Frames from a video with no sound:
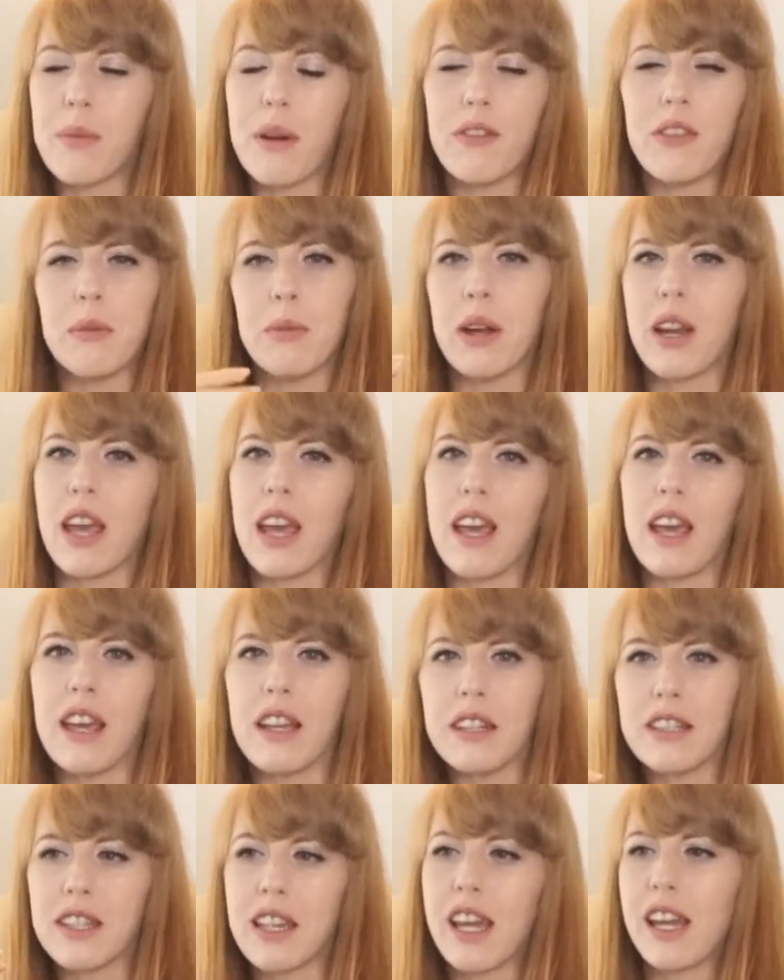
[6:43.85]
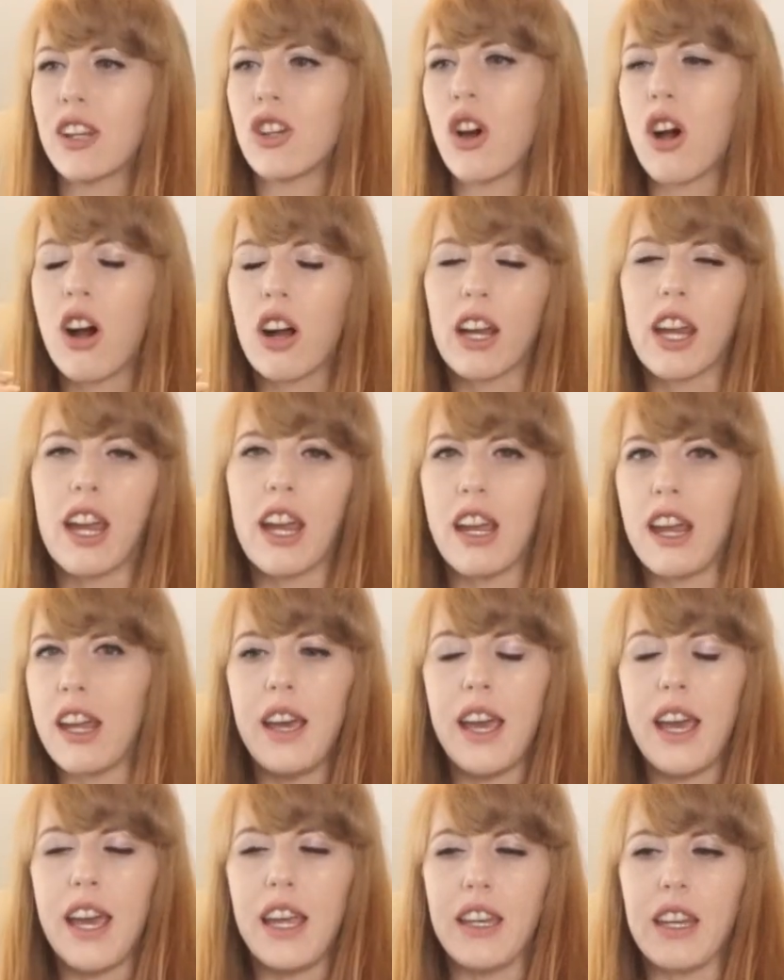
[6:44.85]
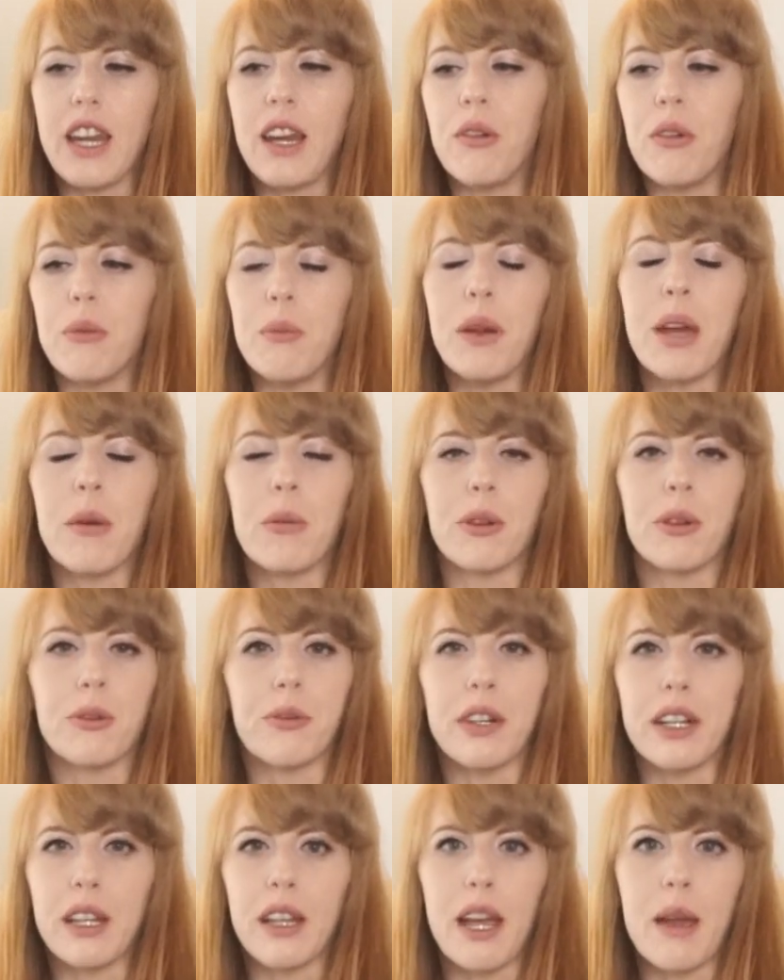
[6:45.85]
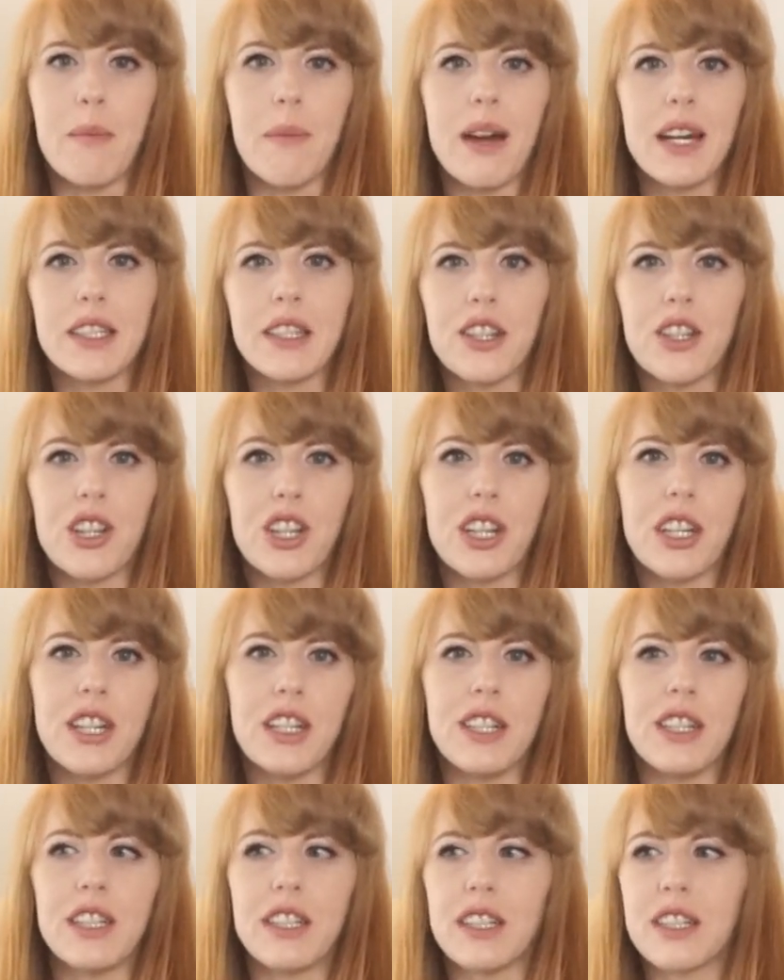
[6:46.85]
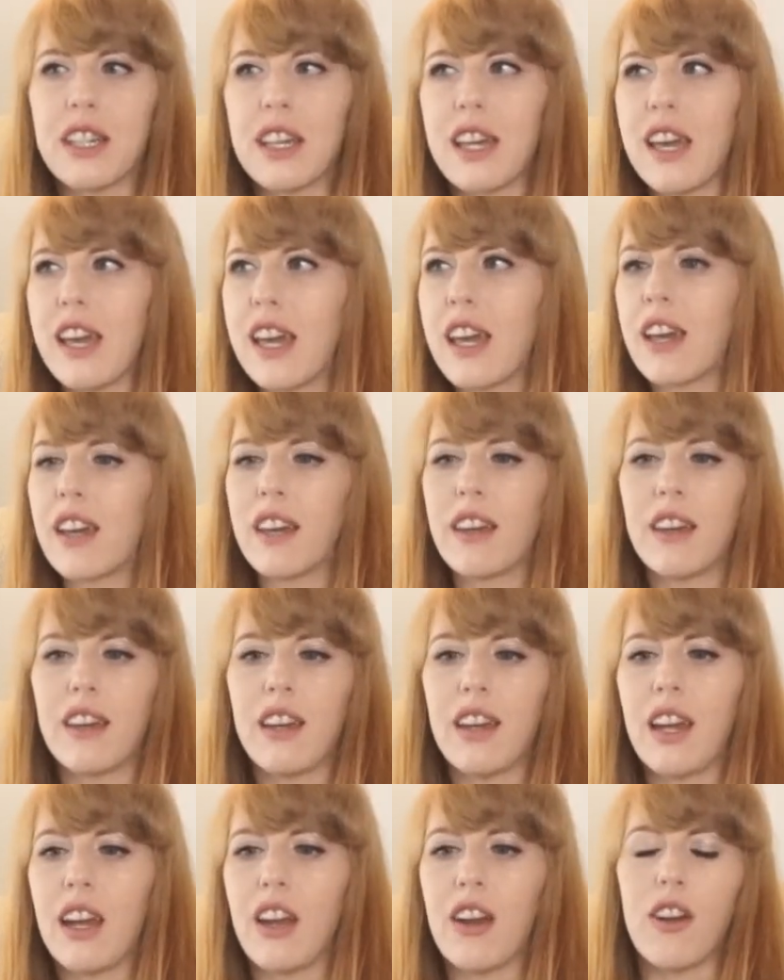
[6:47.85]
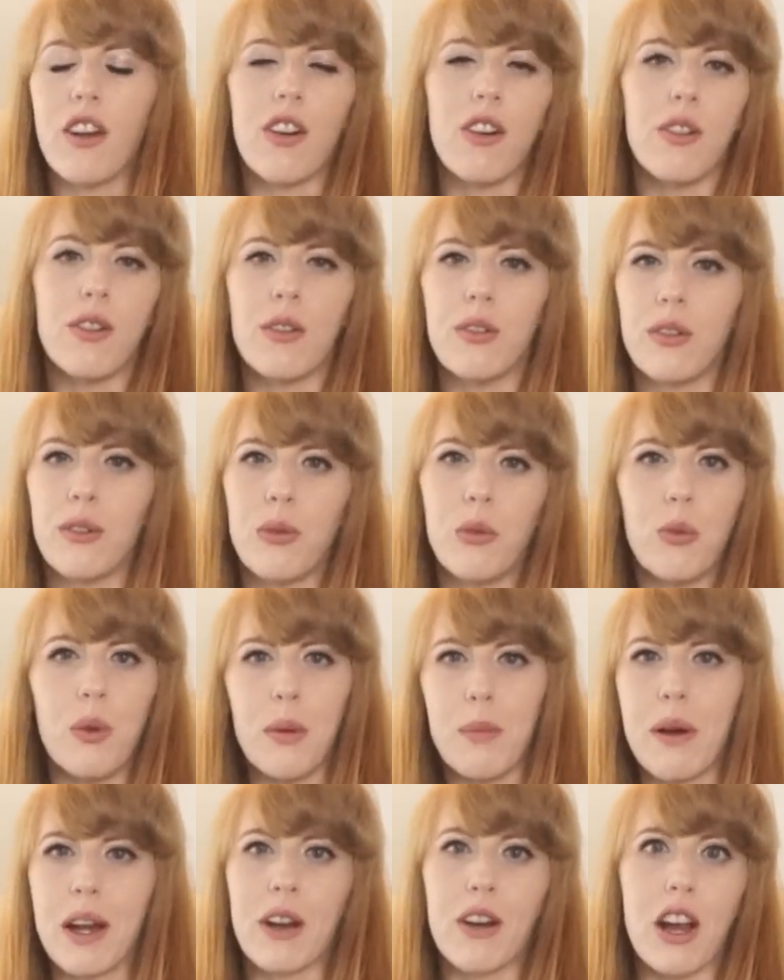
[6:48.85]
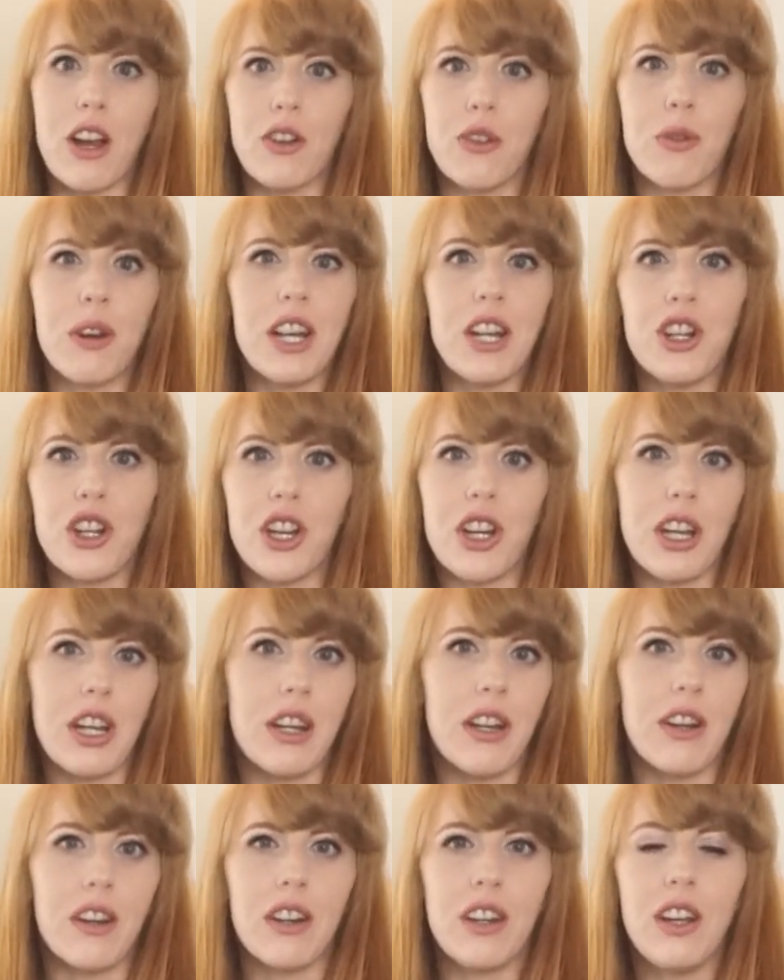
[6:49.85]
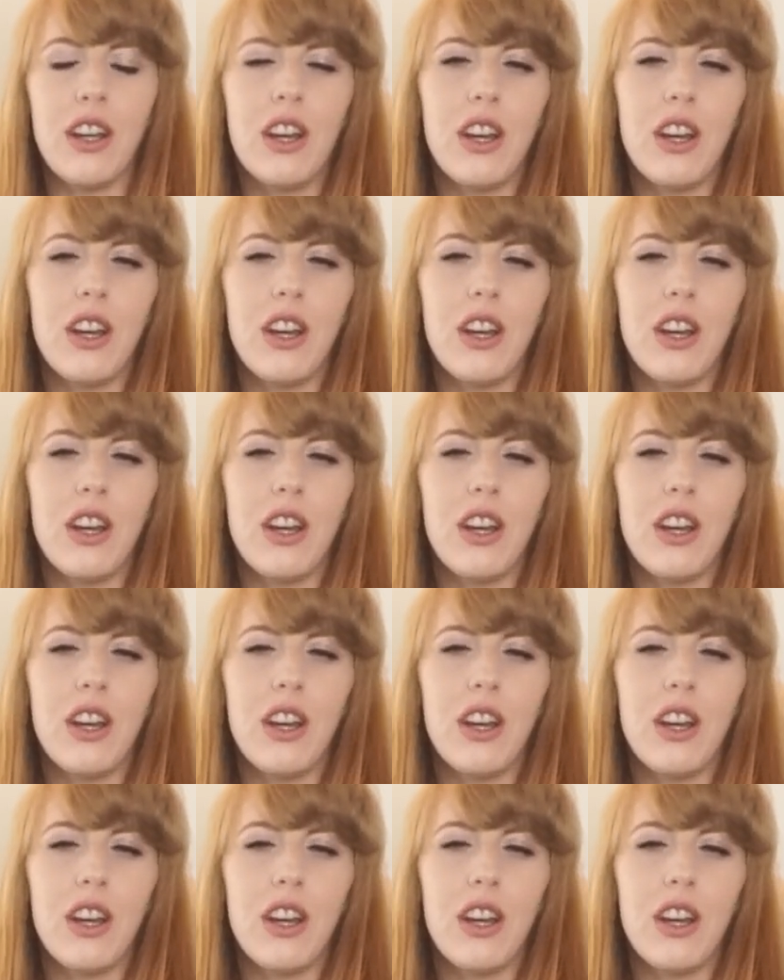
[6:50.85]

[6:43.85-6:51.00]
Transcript: Everybody is like talking, and he would be able to relay messages. Like, you know, when my graduation